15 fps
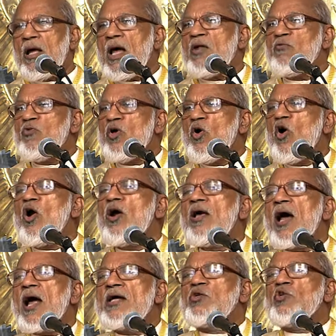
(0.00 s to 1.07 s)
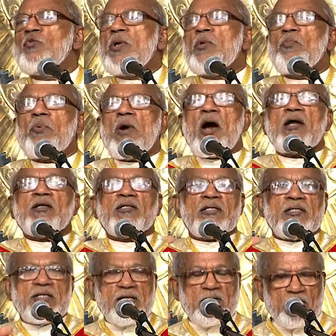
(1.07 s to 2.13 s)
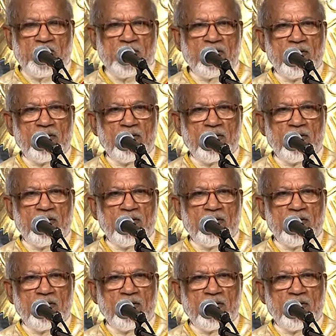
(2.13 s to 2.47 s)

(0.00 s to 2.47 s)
And we all had to be part in it.